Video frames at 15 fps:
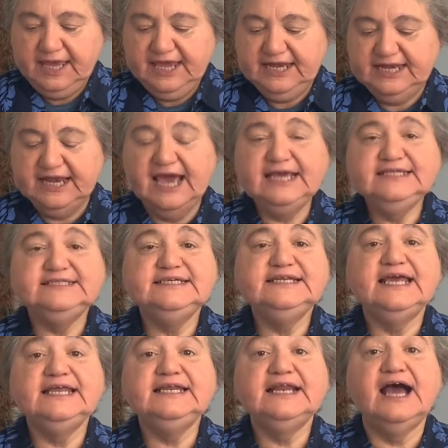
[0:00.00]
In
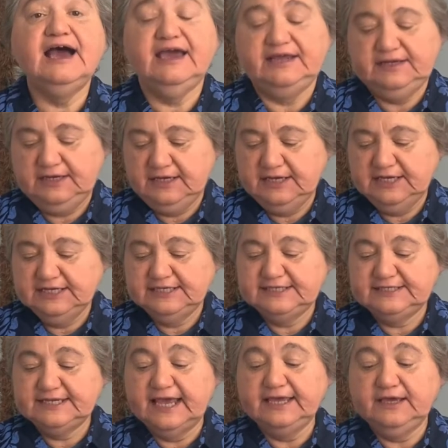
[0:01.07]
1989,
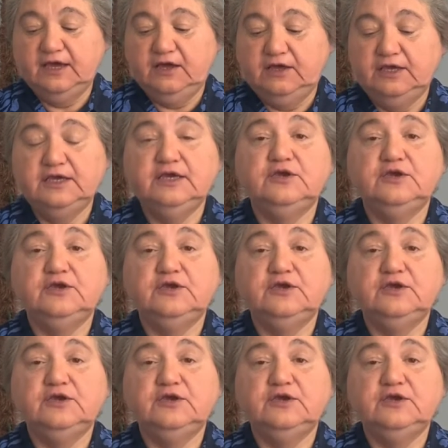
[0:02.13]
Sega